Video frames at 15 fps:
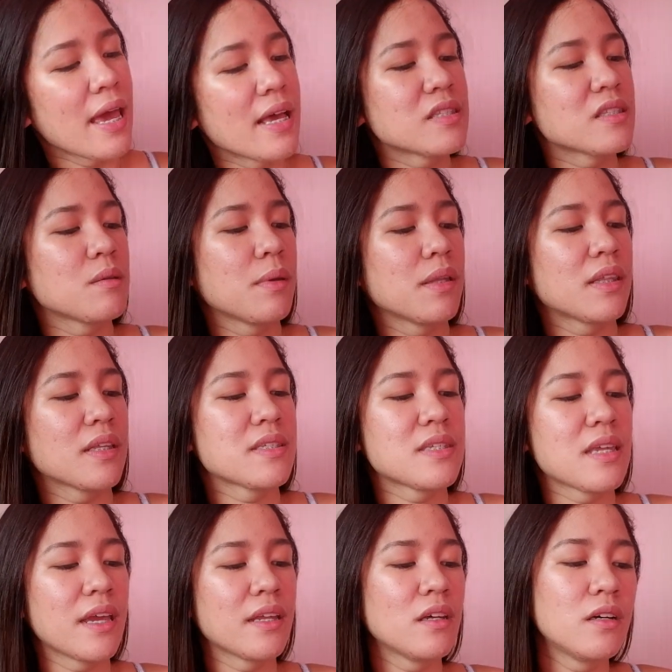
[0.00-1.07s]
Estimated
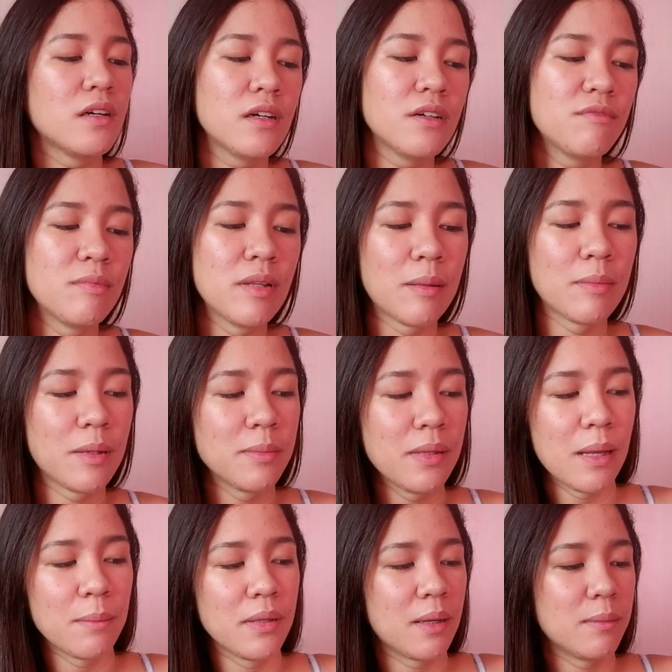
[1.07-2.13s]
sign off blah blah
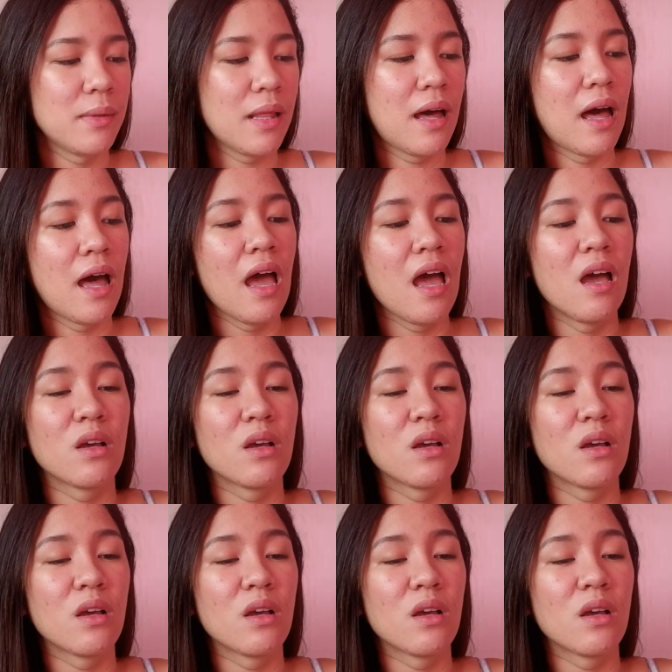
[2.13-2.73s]
blah blah blah.